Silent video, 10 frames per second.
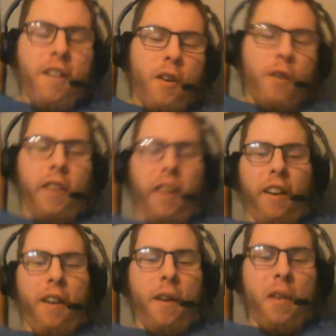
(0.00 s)

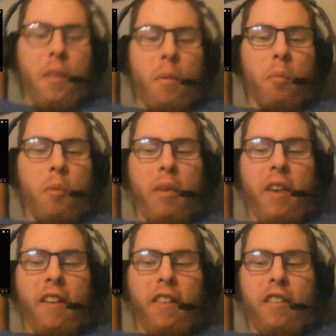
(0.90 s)
Okay, I'm gonna be
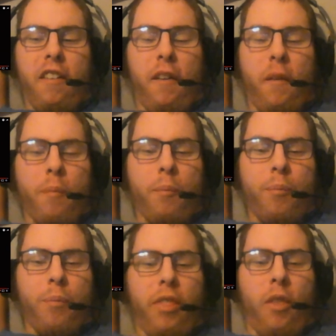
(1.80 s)
honest here.
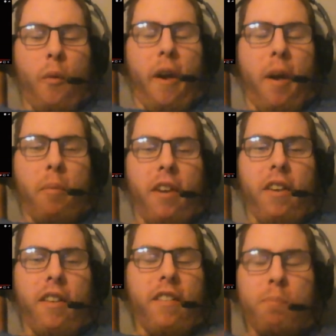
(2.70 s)
The
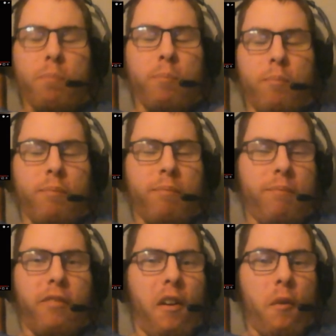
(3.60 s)
rapping,
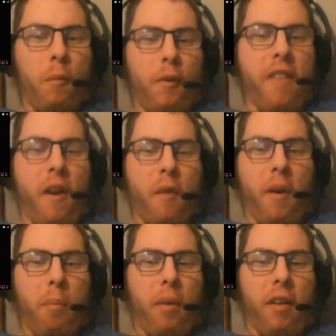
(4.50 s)
terrible, not
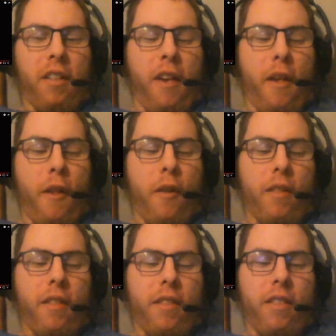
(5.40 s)
rapping.
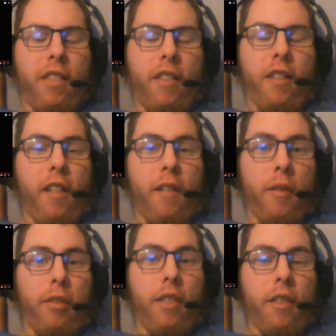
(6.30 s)
Uh,
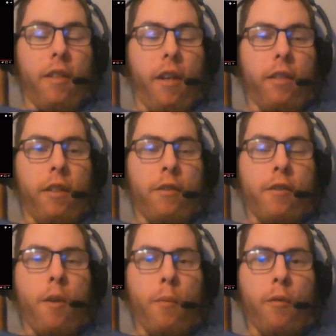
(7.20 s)
is
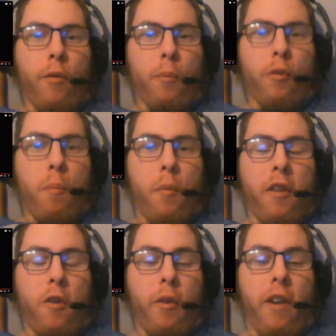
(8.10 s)
coming from somebody
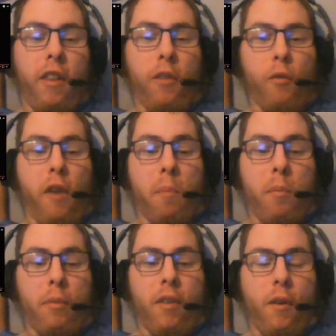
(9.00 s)
who can't even rap
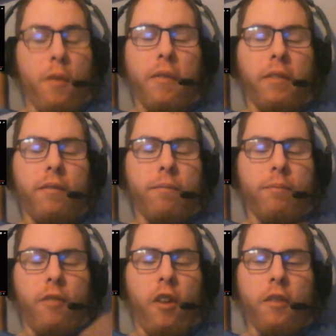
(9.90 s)
himself.
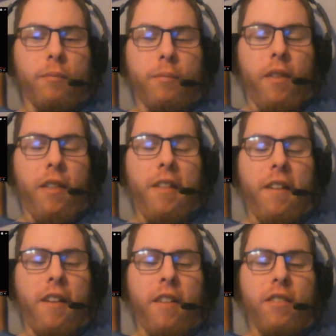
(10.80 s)
No,
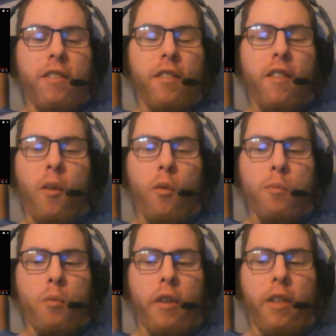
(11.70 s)
it's it was
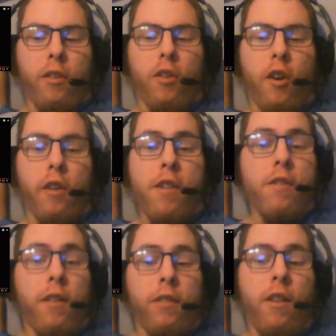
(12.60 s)
more like talking
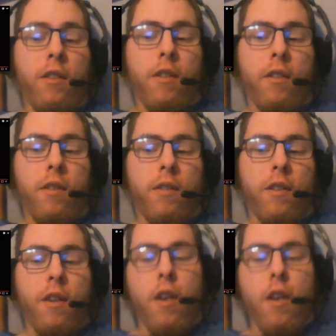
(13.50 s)
that this is